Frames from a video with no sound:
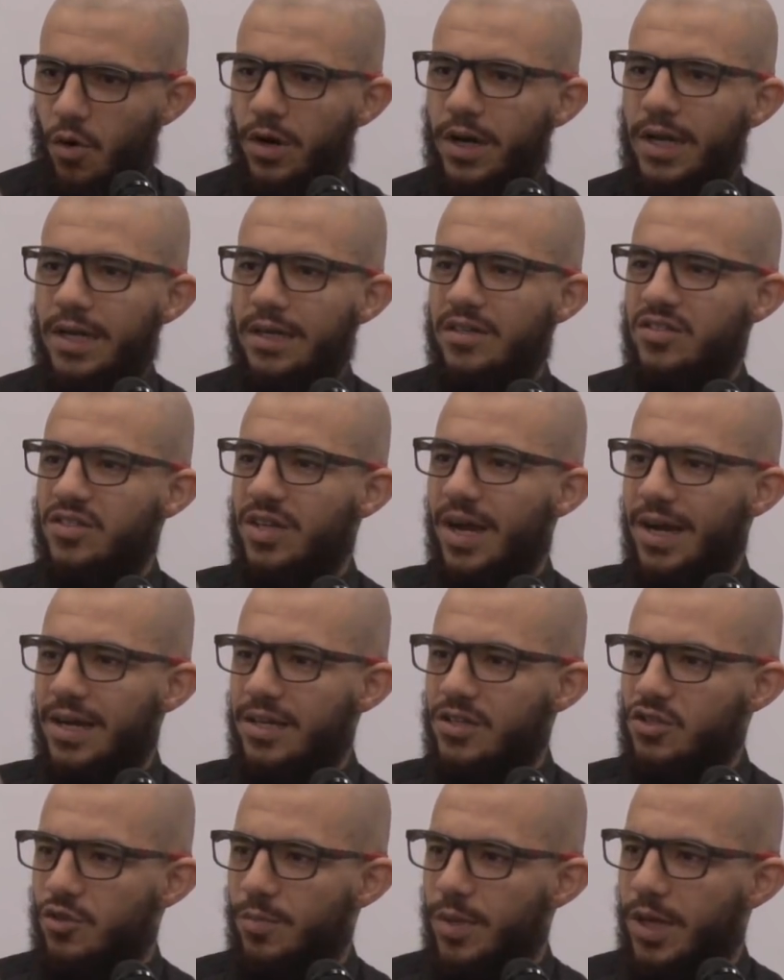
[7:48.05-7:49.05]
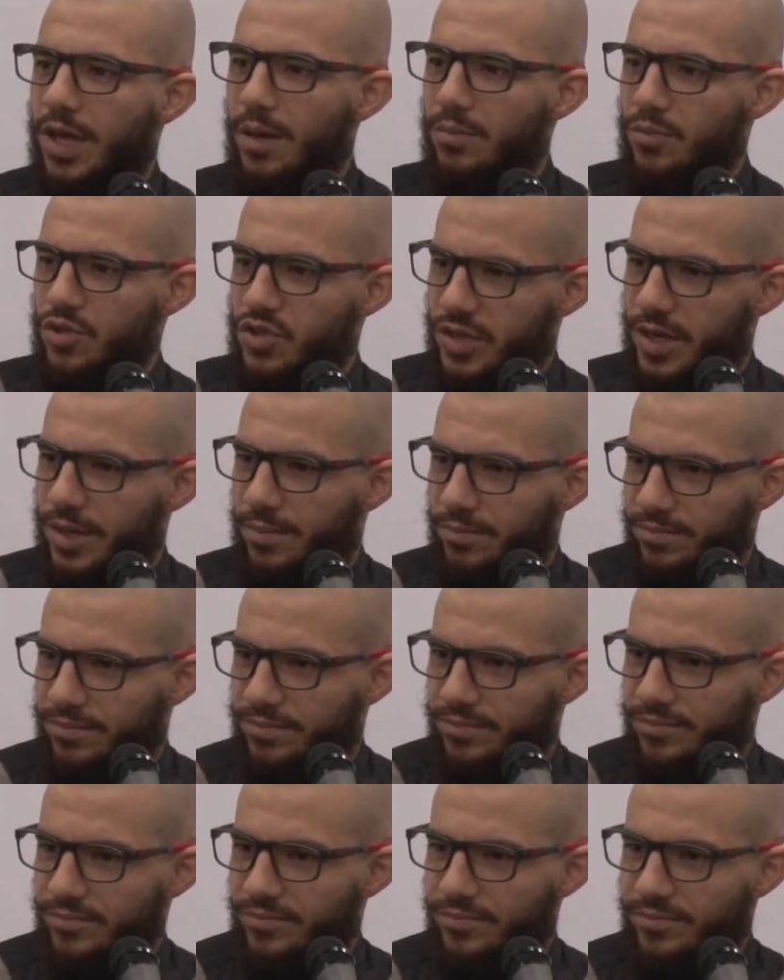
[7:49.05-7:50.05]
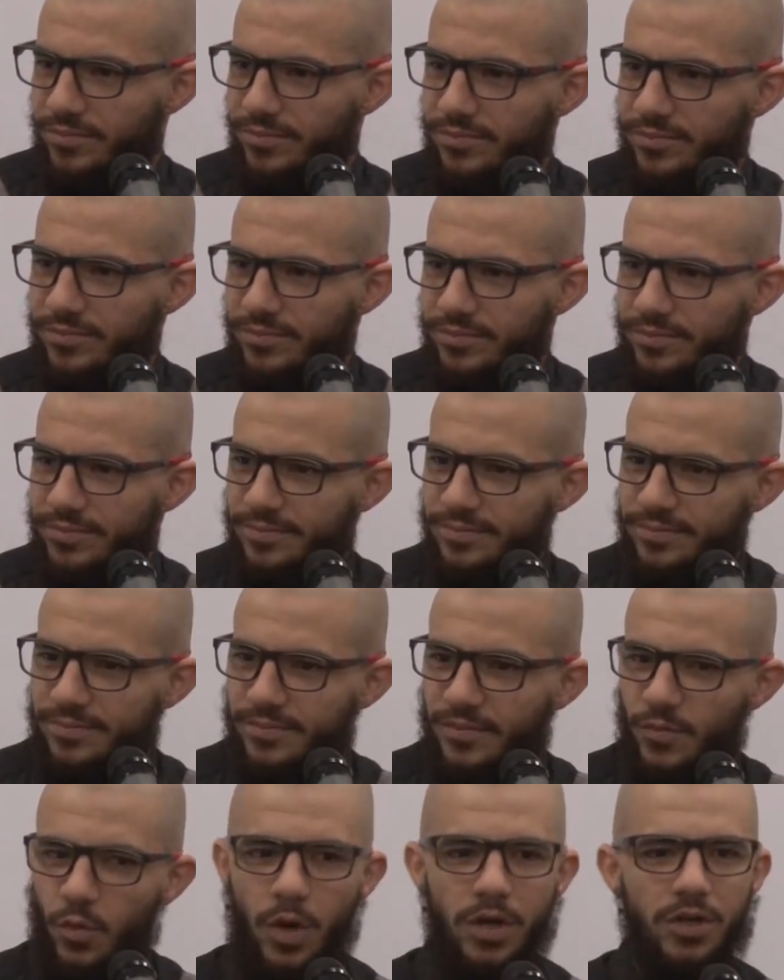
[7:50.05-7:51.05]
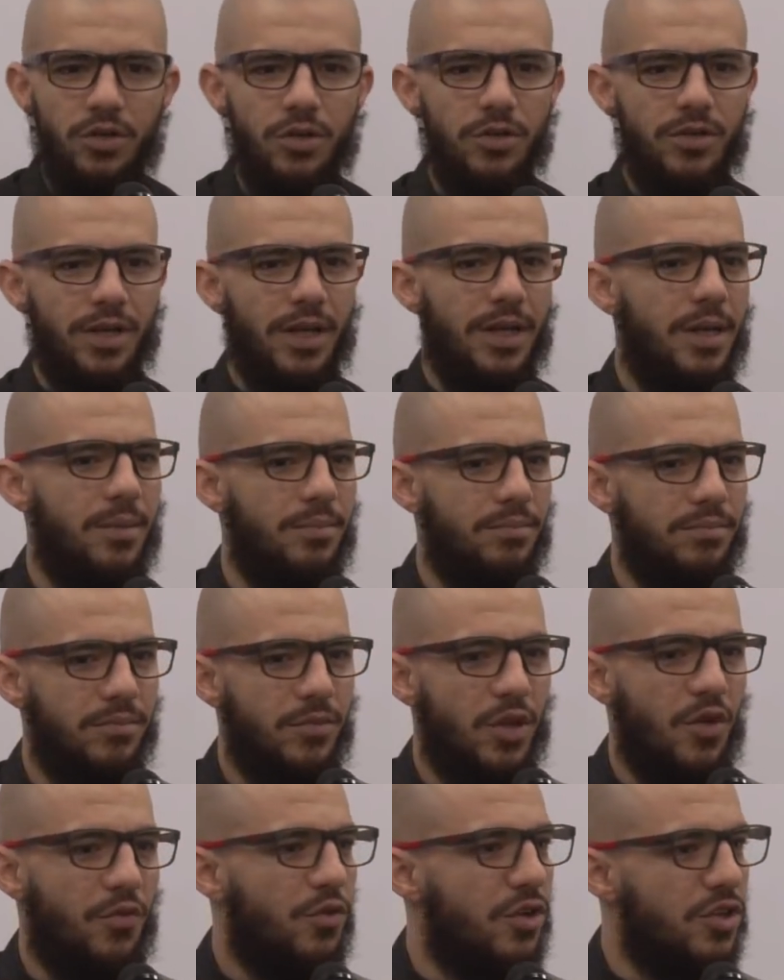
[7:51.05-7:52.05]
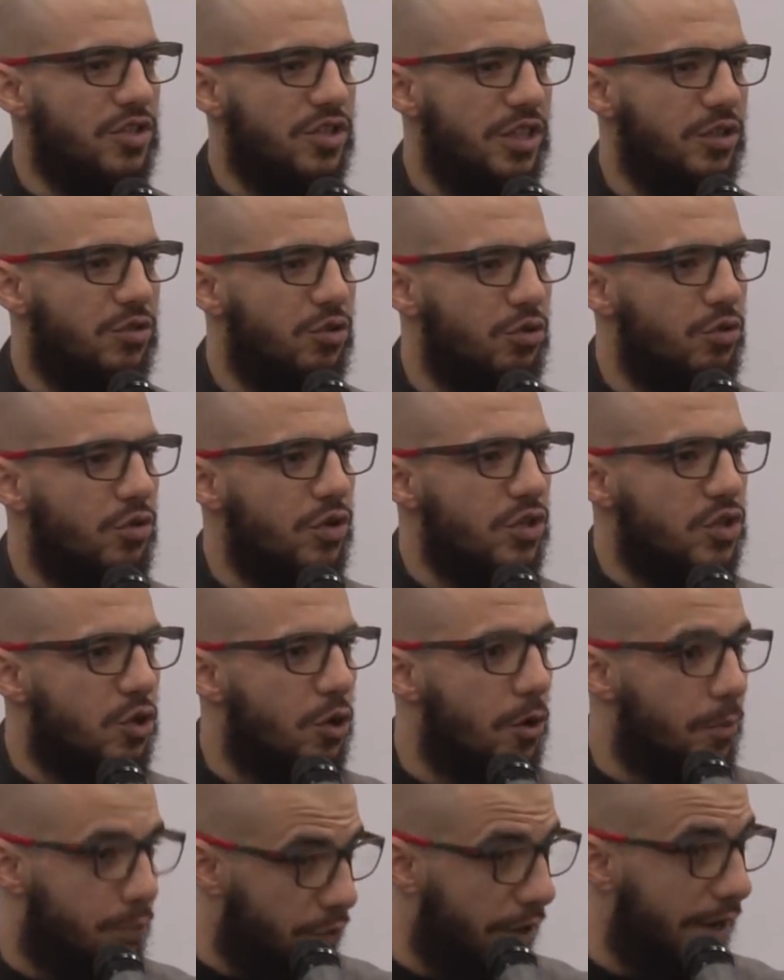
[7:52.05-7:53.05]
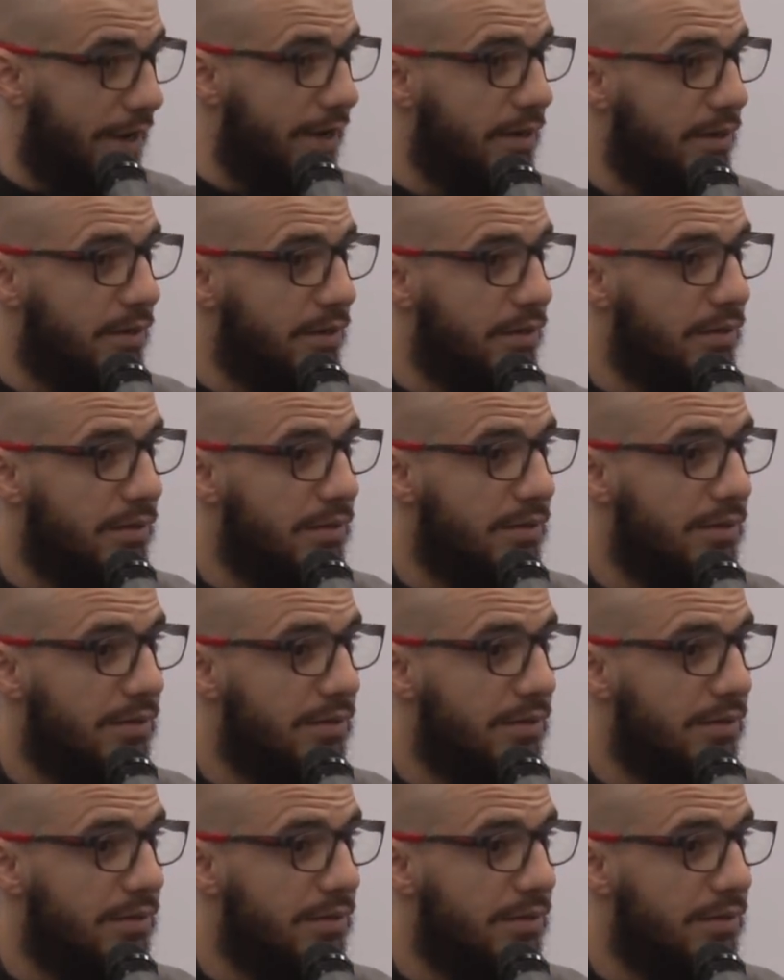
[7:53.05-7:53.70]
or he decides to become Muslim, what do you tell him? The first thing to do is go pray,